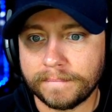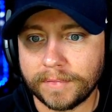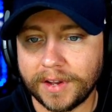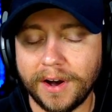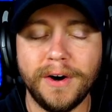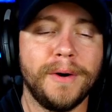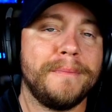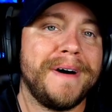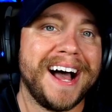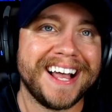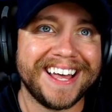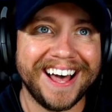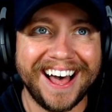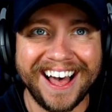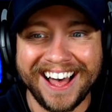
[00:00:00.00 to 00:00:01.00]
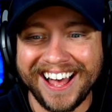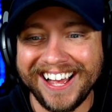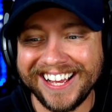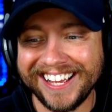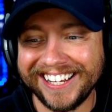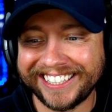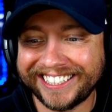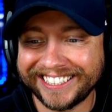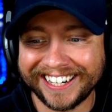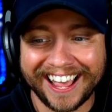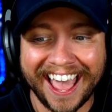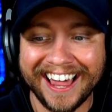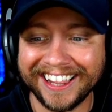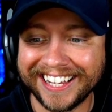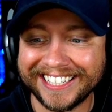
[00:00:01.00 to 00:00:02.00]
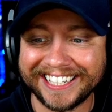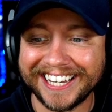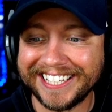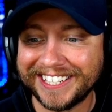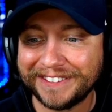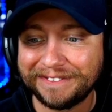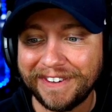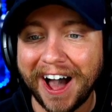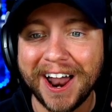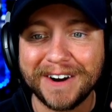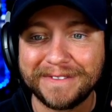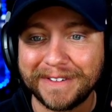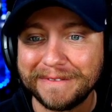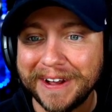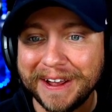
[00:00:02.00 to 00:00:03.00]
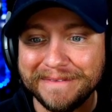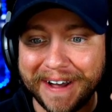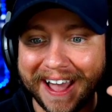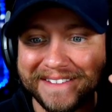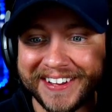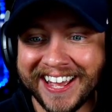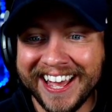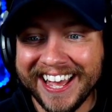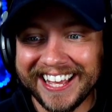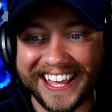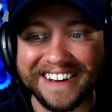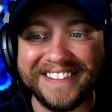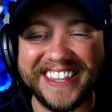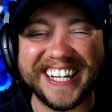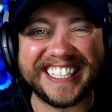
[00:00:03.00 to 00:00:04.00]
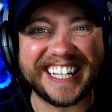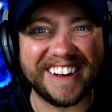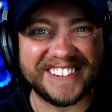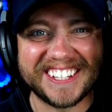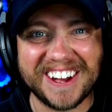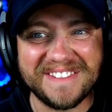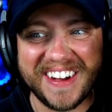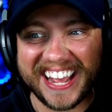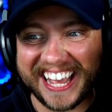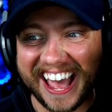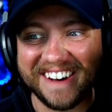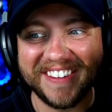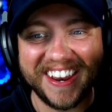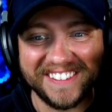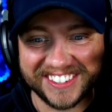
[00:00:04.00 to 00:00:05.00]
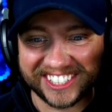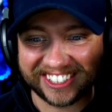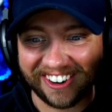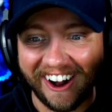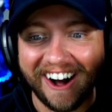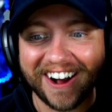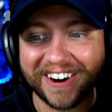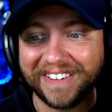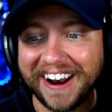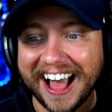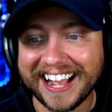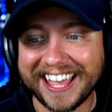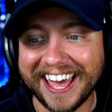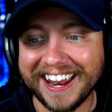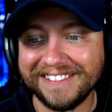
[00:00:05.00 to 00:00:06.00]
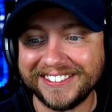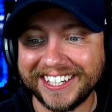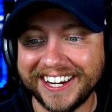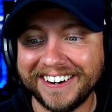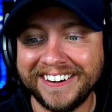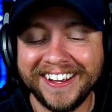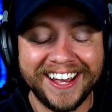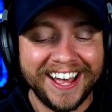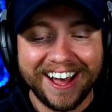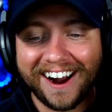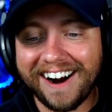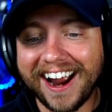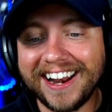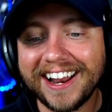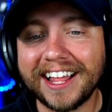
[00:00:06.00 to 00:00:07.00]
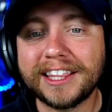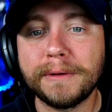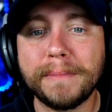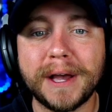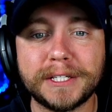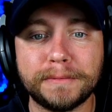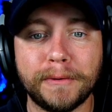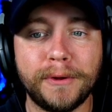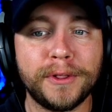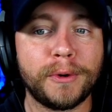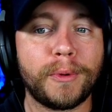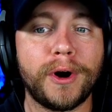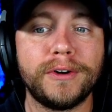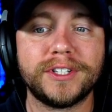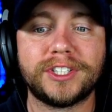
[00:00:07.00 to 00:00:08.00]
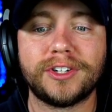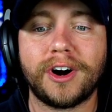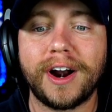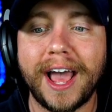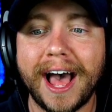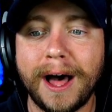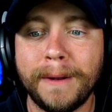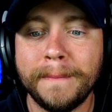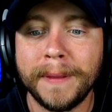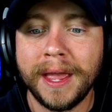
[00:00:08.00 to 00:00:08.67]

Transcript: Oh my gosh. Hey, listen, this is fodder for me, baby. Give me this so it's going to make Kevin even stronger when I get him, dude. All right, not the best pool in the world to start out,